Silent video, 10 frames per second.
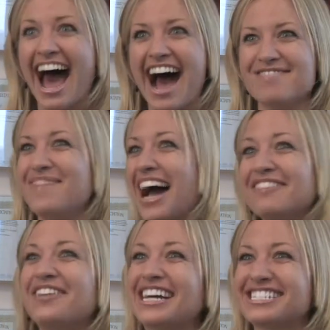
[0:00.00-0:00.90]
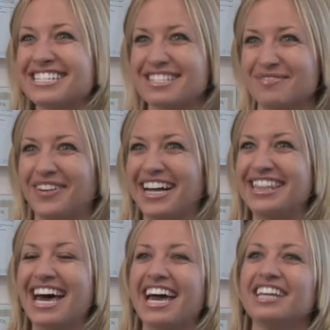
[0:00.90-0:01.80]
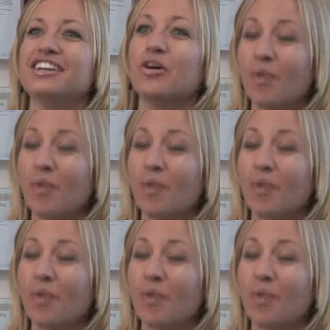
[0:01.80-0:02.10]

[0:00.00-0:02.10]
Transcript: My advice to someone that,